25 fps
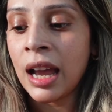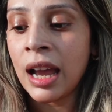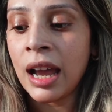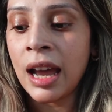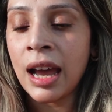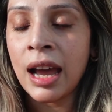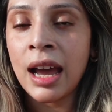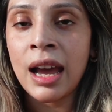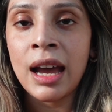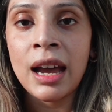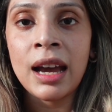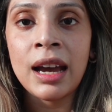
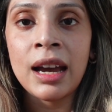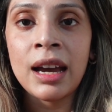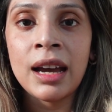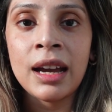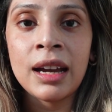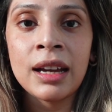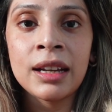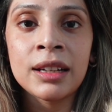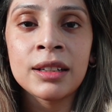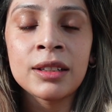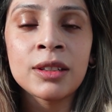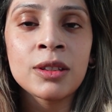
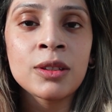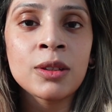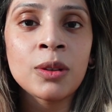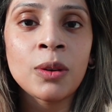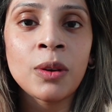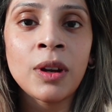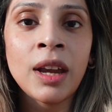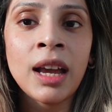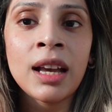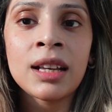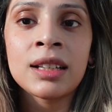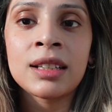And
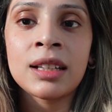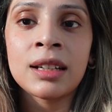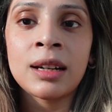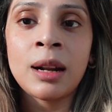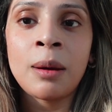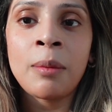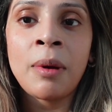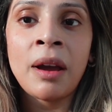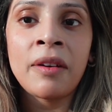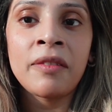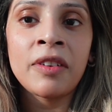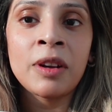so yes, and
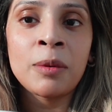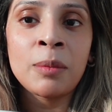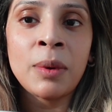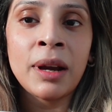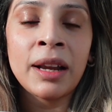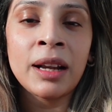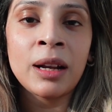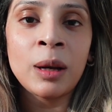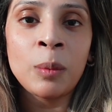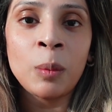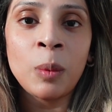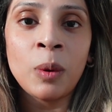I'm having
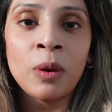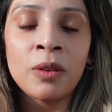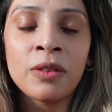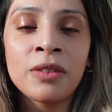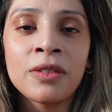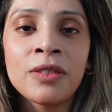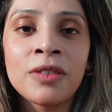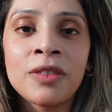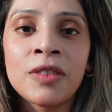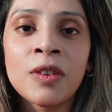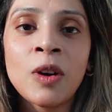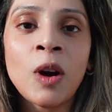my cup
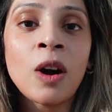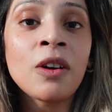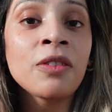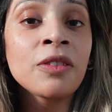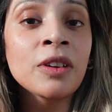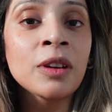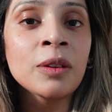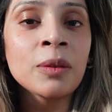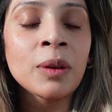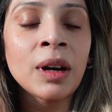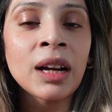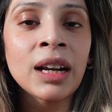of
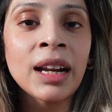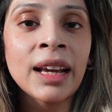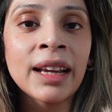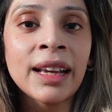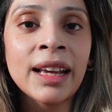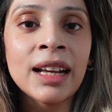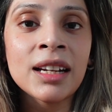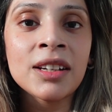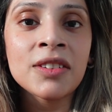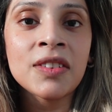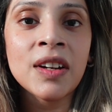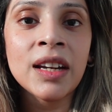coffee while I
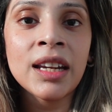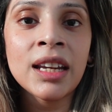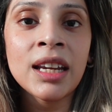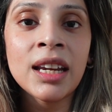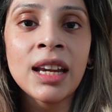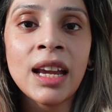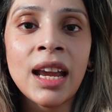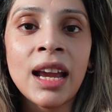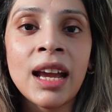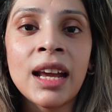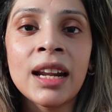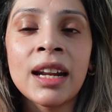get
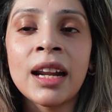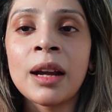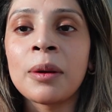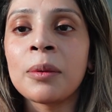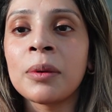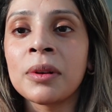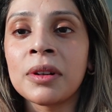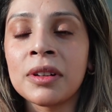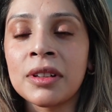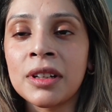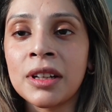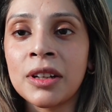ready, and I
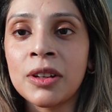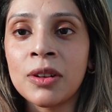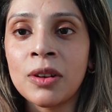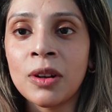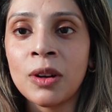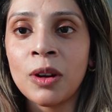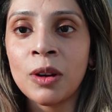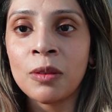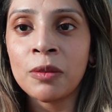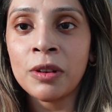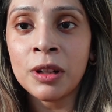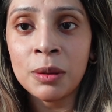want to take you
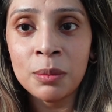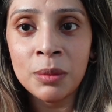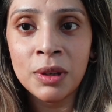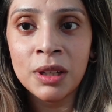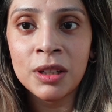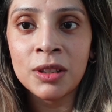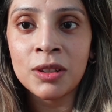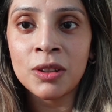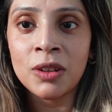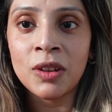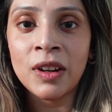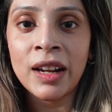along with
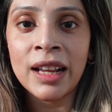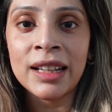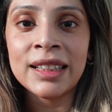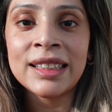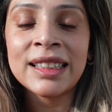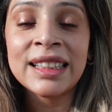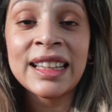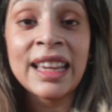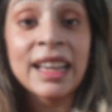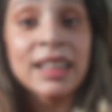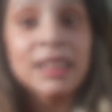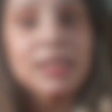me. So
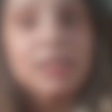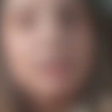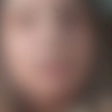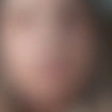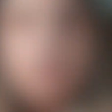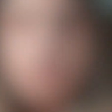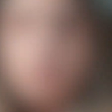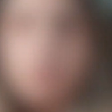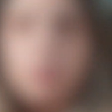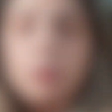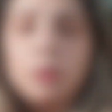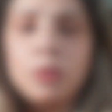let's get
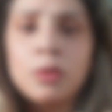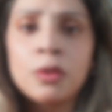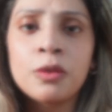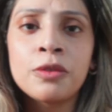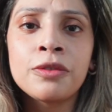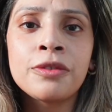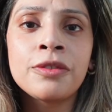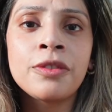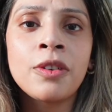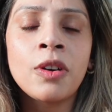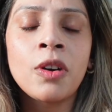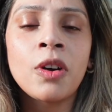started. So
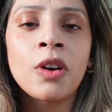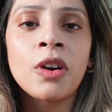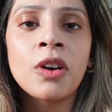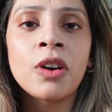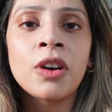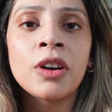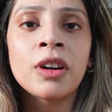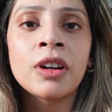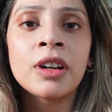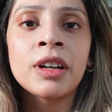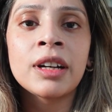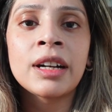
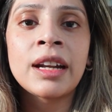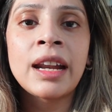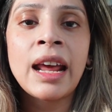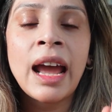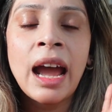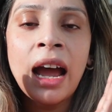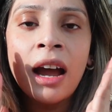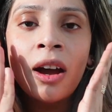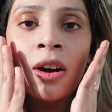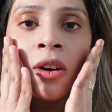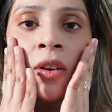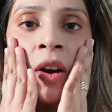for
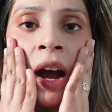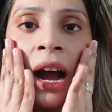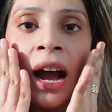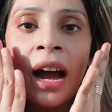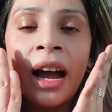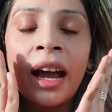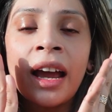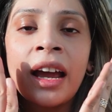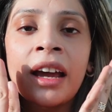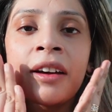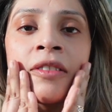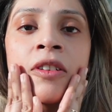now,
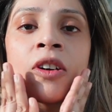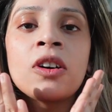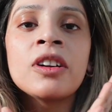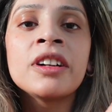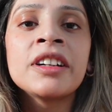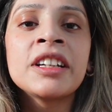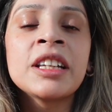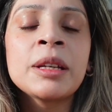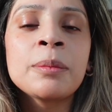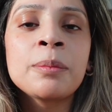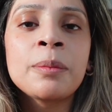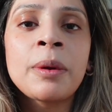I have
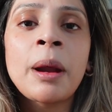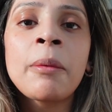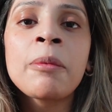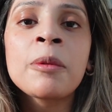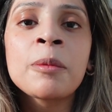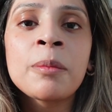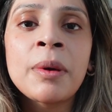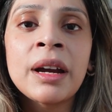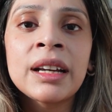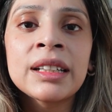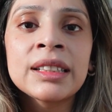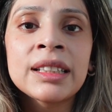already
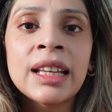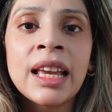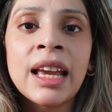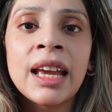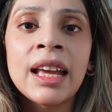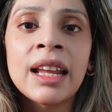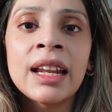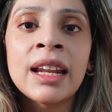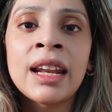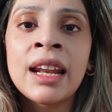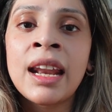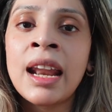prepped my
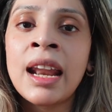skin.